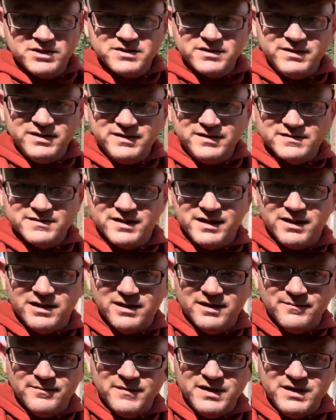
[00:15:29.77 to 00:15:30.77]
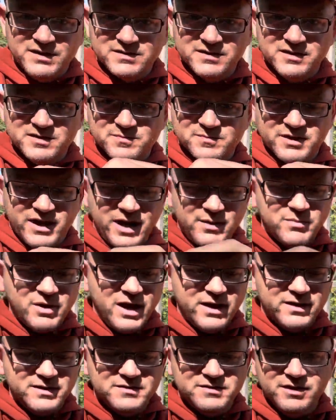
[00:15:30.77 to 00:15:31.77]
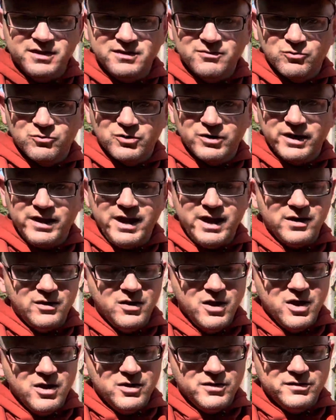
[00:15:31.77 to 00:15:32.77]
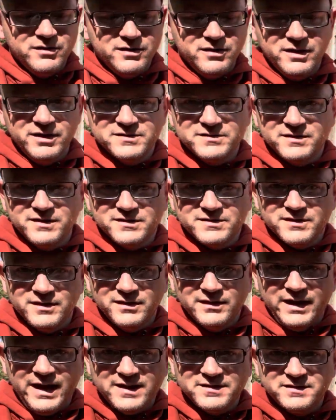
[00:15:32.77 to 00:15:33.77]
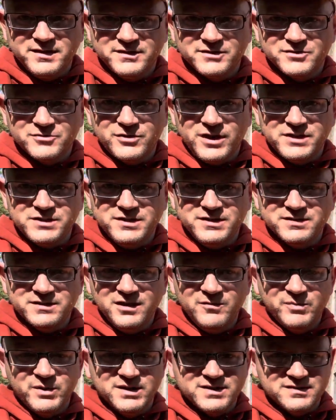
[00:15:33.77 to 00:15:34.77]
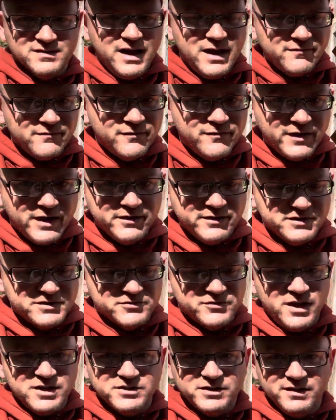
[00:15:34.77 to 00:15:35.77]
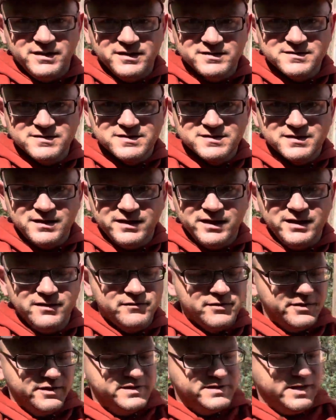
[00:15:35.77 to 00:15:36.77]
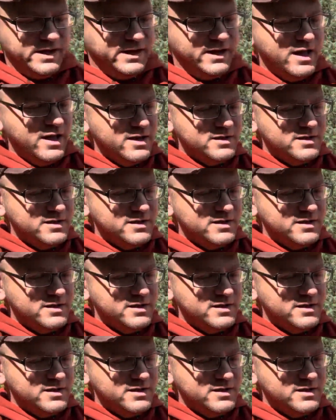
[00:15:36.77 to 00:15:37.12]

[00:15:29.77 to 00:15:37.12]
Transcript: these side pockets here were, again, it's this elastic stretchy stuff, but it's not very stretchy. It doesn't suck in very tight.